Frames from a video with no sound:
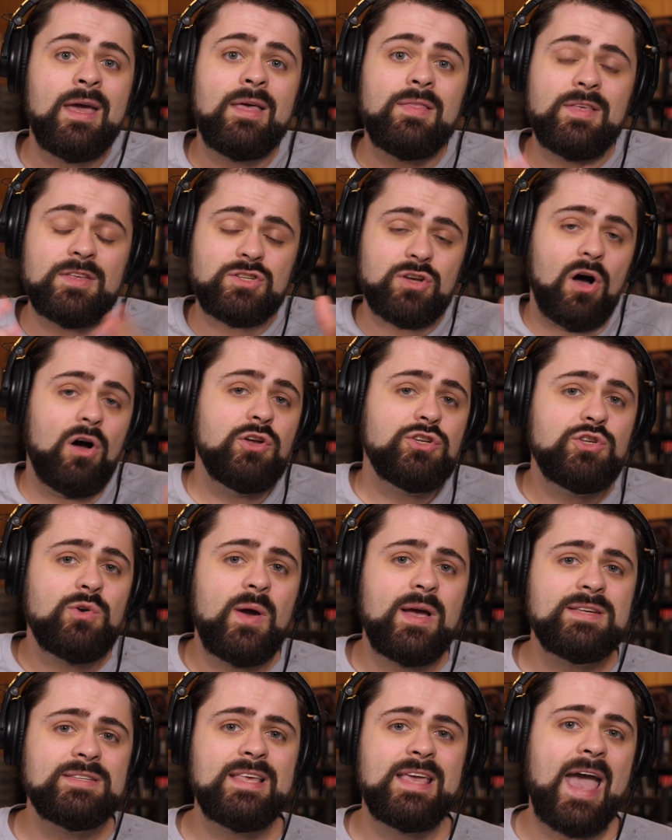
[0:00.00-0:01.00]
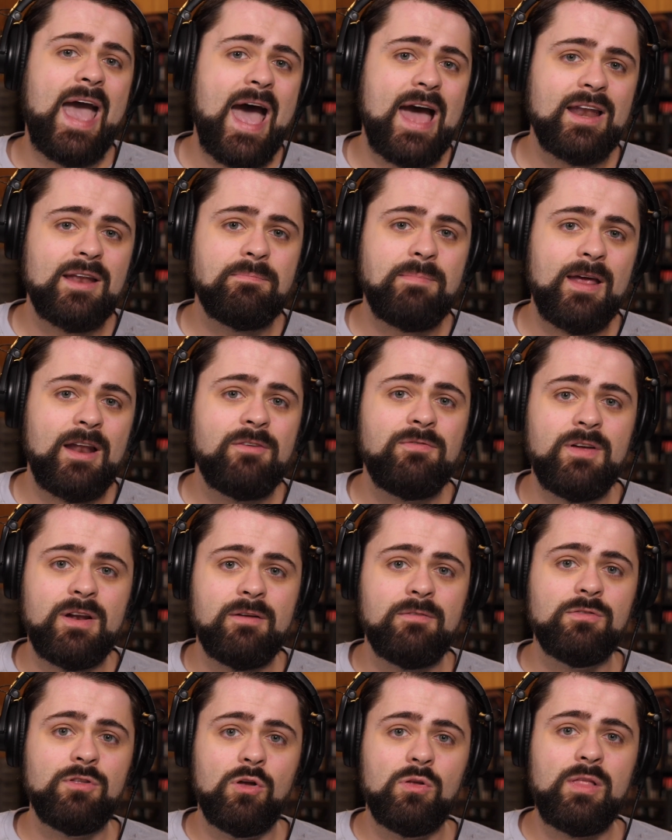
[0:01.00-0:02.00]
This also has the added benefit
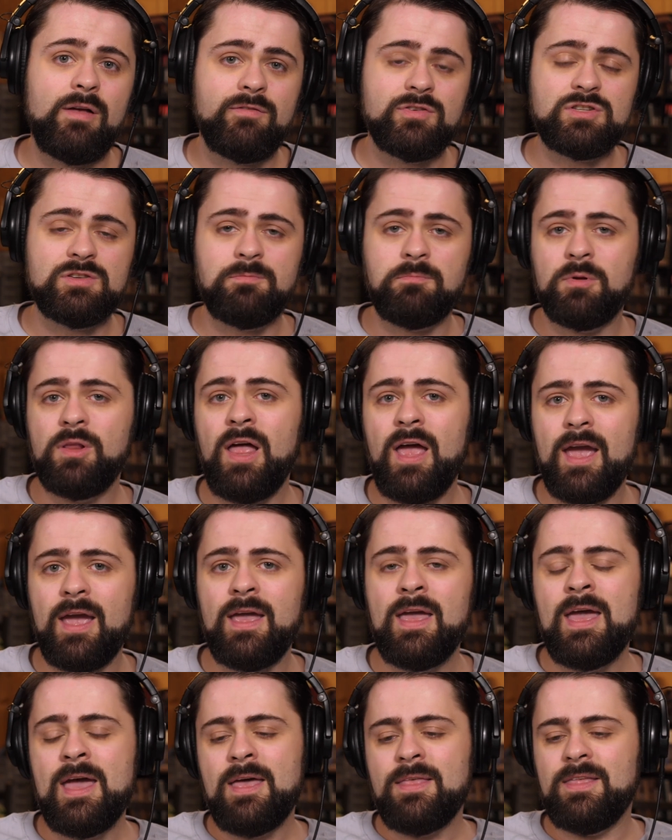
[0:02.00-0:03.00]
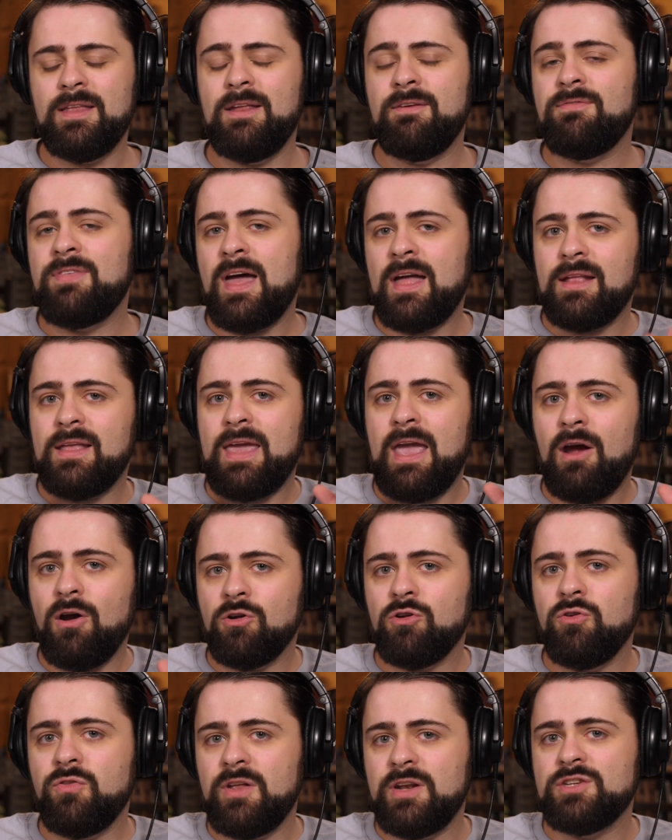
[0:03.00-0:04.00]
of low levels of play that if that
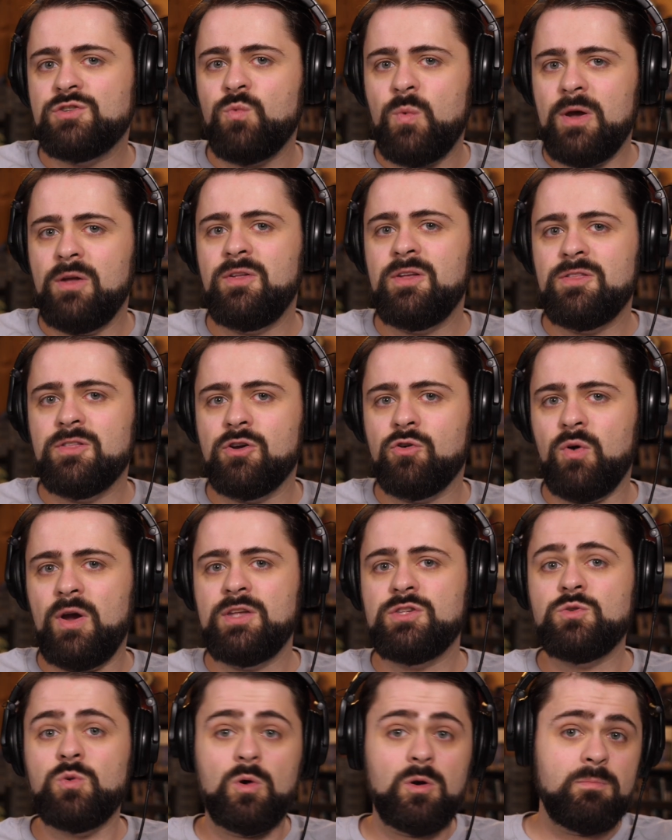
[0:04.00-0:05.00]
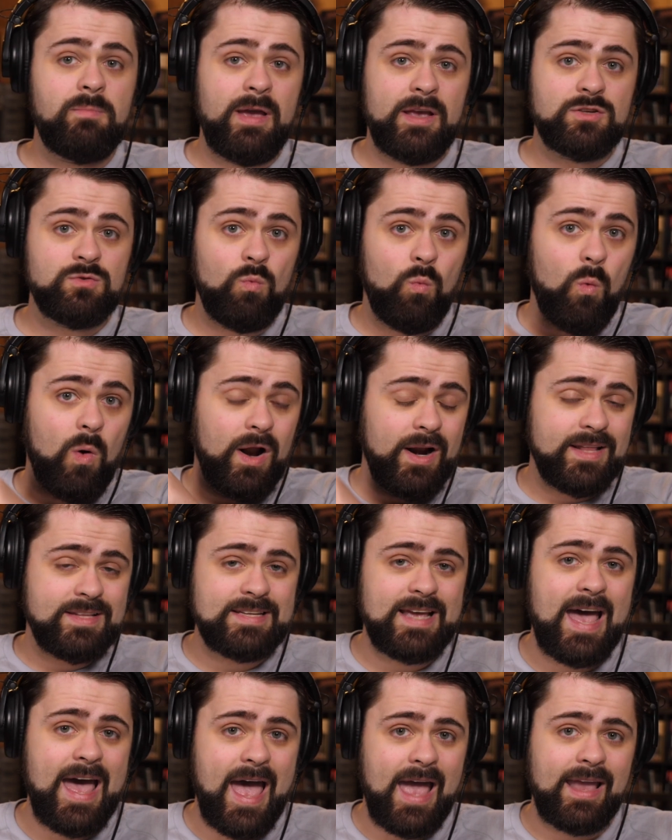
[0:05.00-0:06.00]
character that is wielding the greatsword makes one
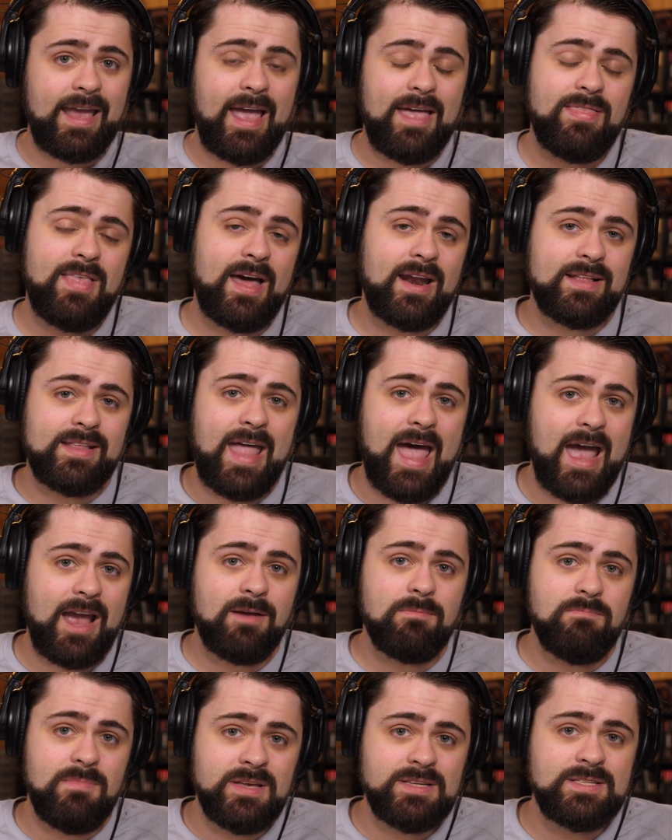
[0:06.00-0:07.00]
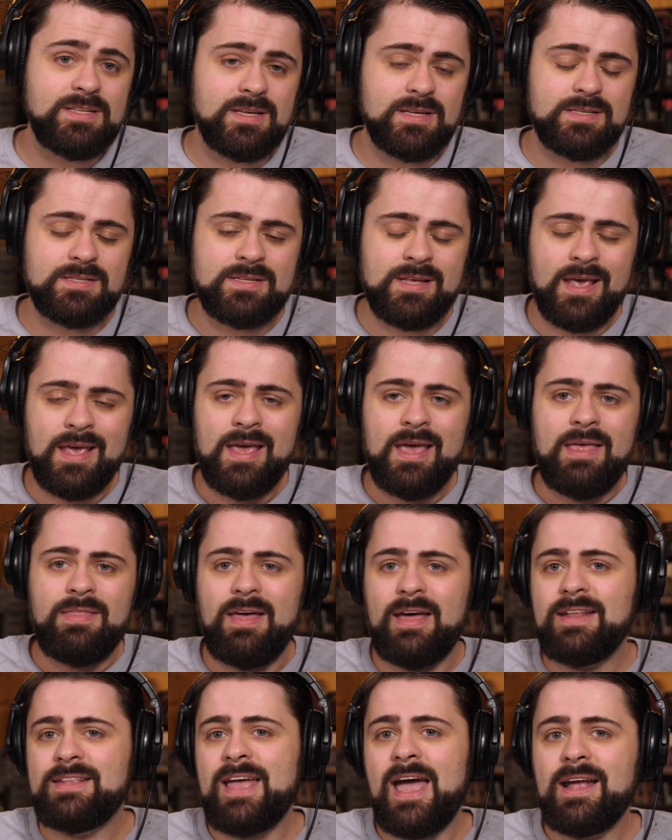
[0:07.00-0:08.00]
attack and that attack misses,
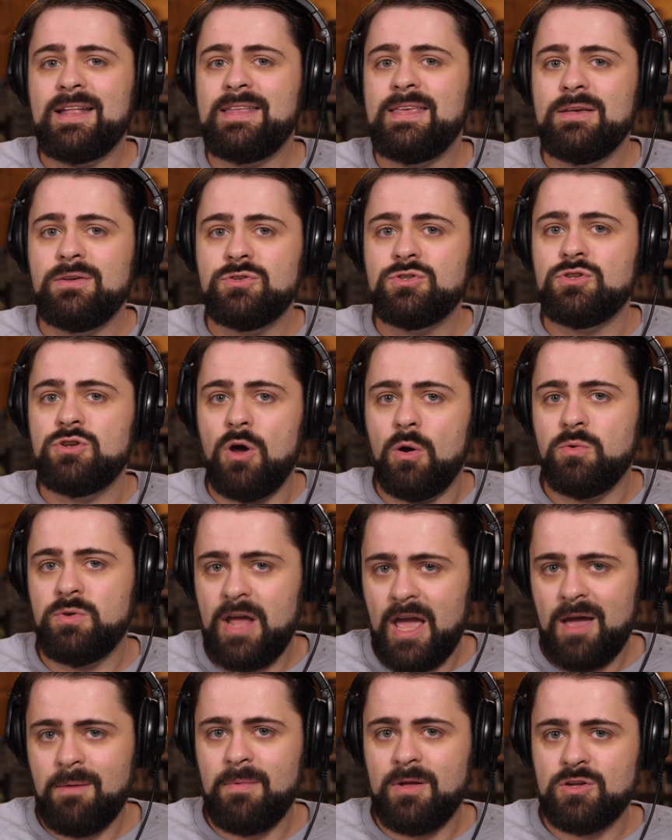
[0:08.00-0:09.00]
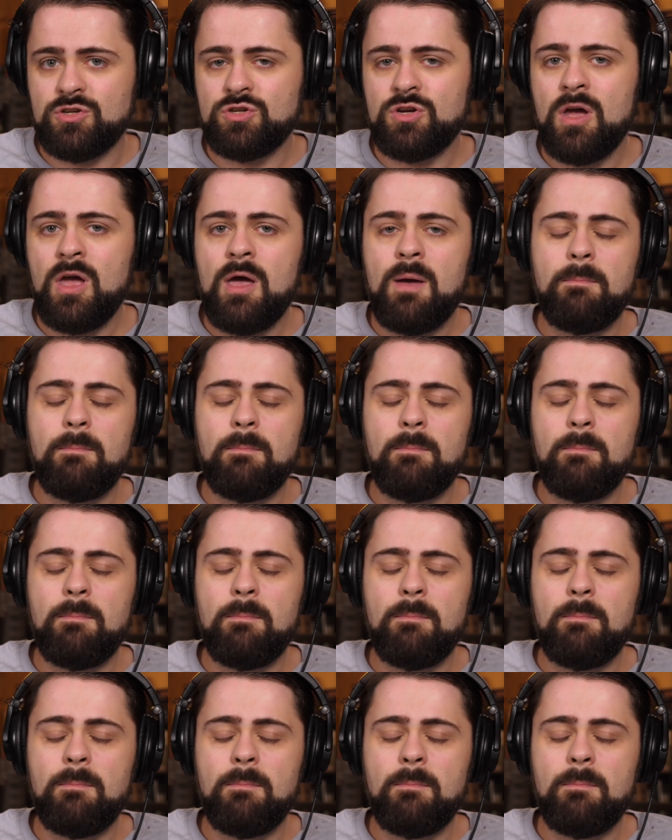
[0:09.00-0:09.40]
that attack deals no damage.